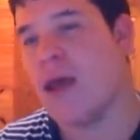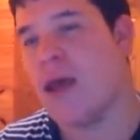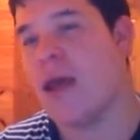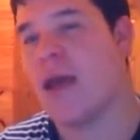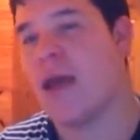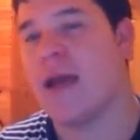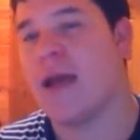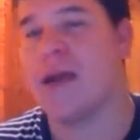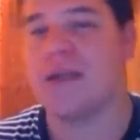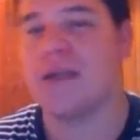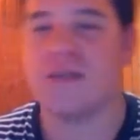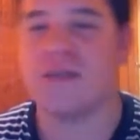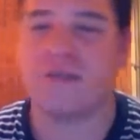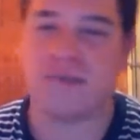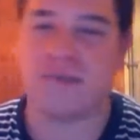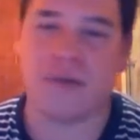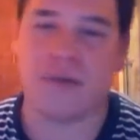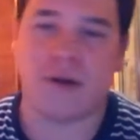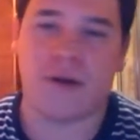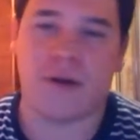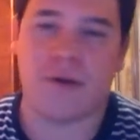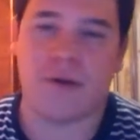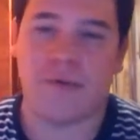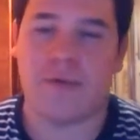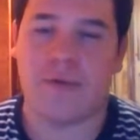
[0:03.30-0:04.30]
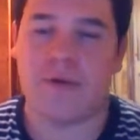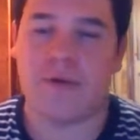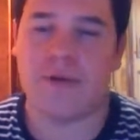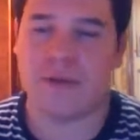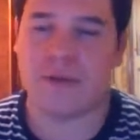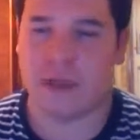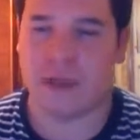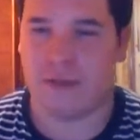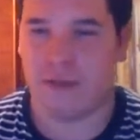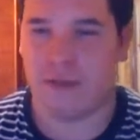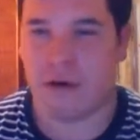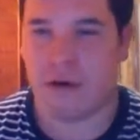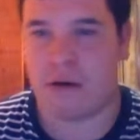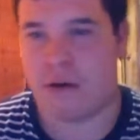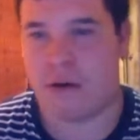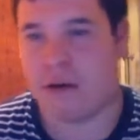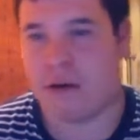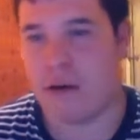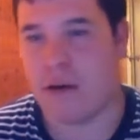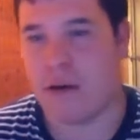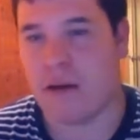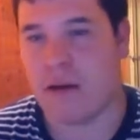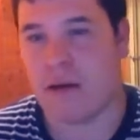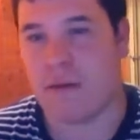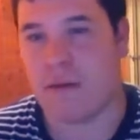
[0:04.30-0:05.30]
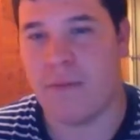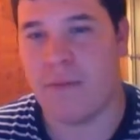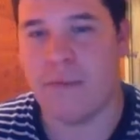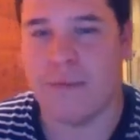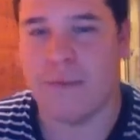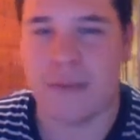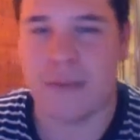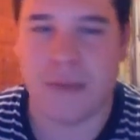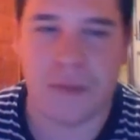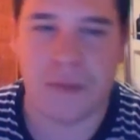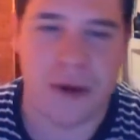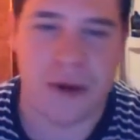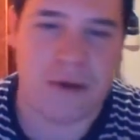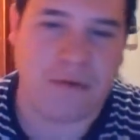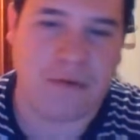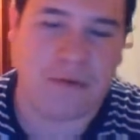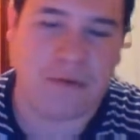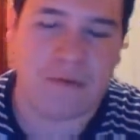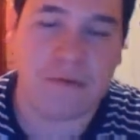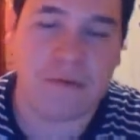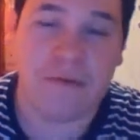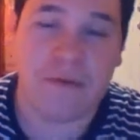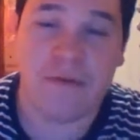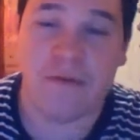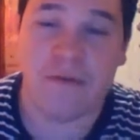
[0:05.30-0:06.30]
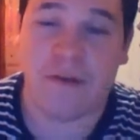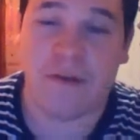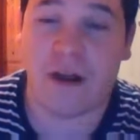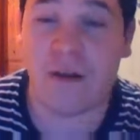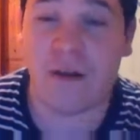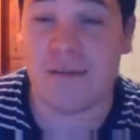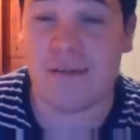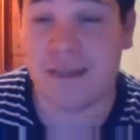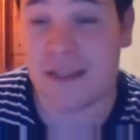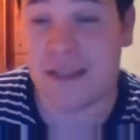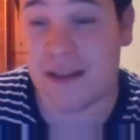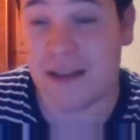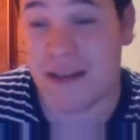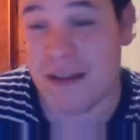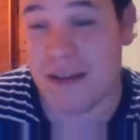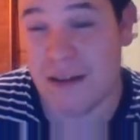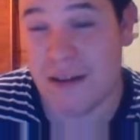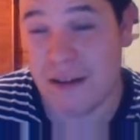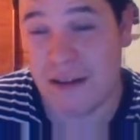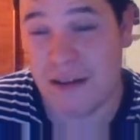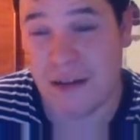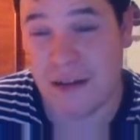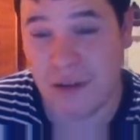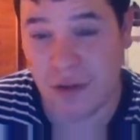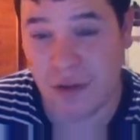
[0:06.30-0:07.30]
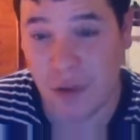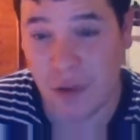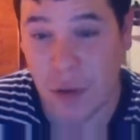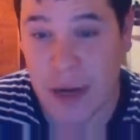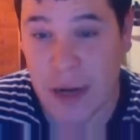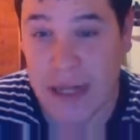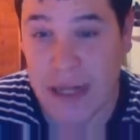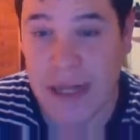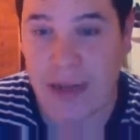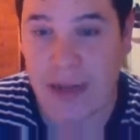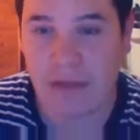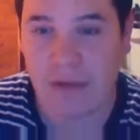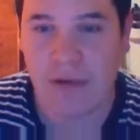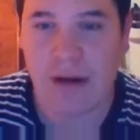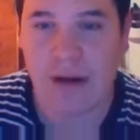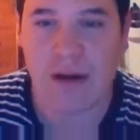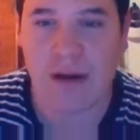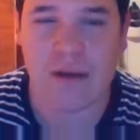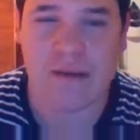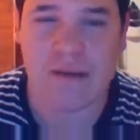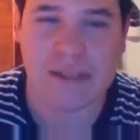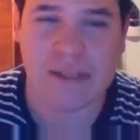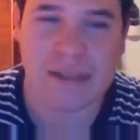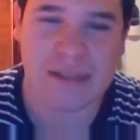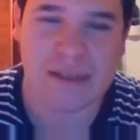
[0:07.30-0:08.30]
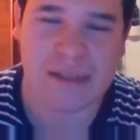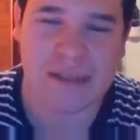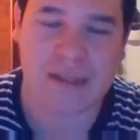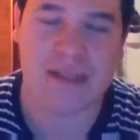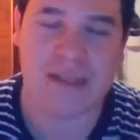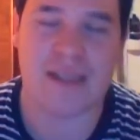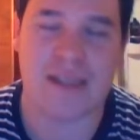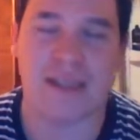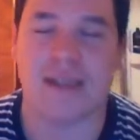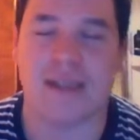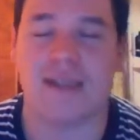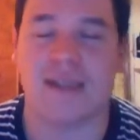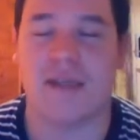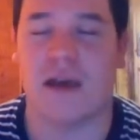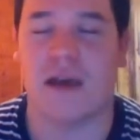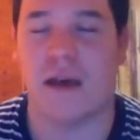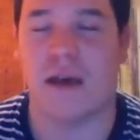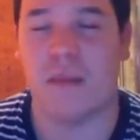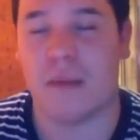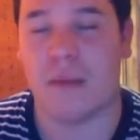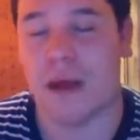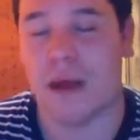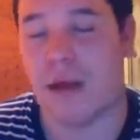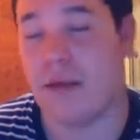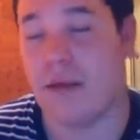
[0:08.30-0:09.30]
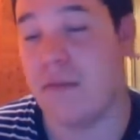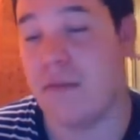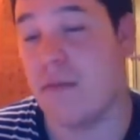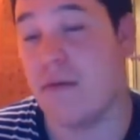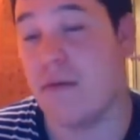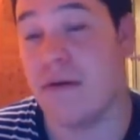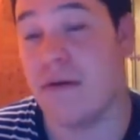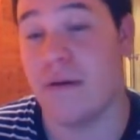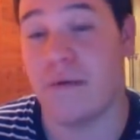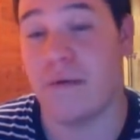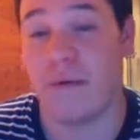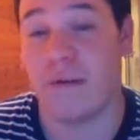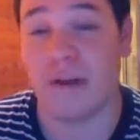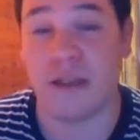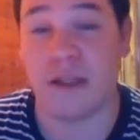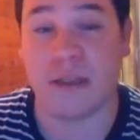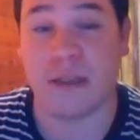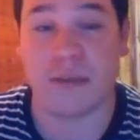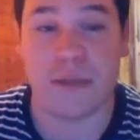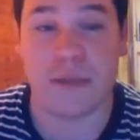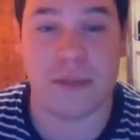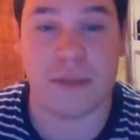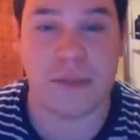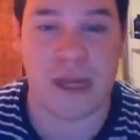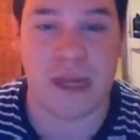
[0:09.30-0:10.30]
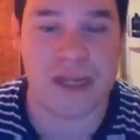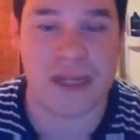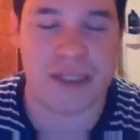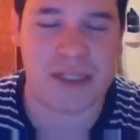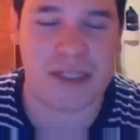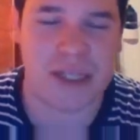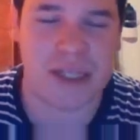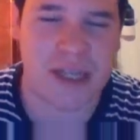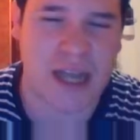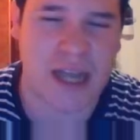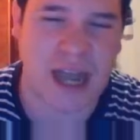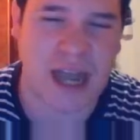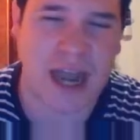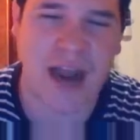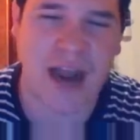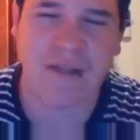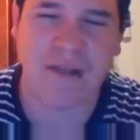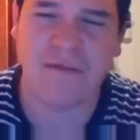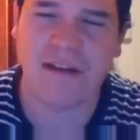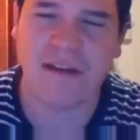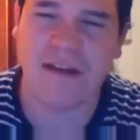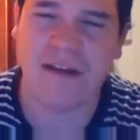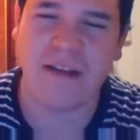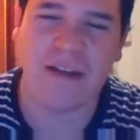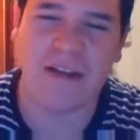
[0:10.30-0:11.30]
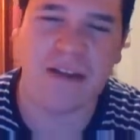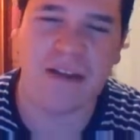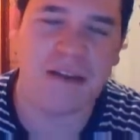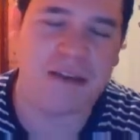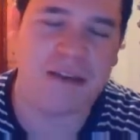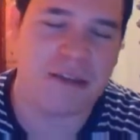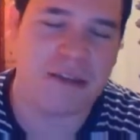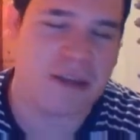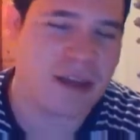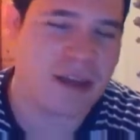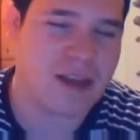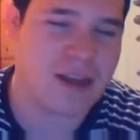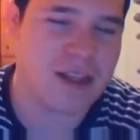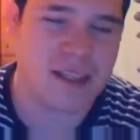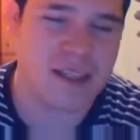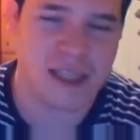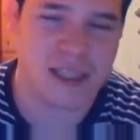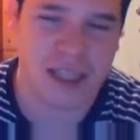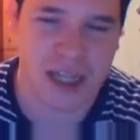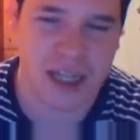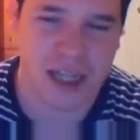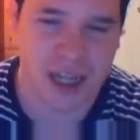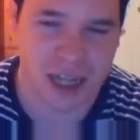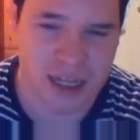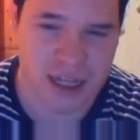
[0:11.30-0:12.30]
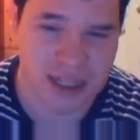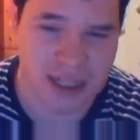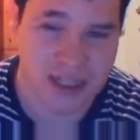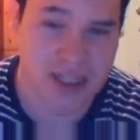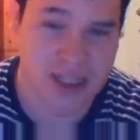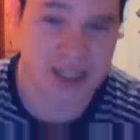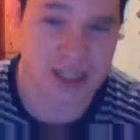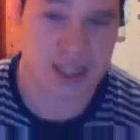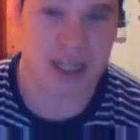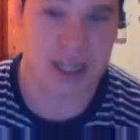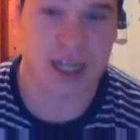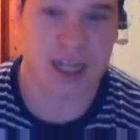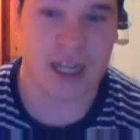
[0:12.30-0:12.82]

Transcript: Hey guys, Corey Peters, and welcome to my review for episode 21 of Season 6 of My Little Pony Friendship is Magic. Every little thing she does.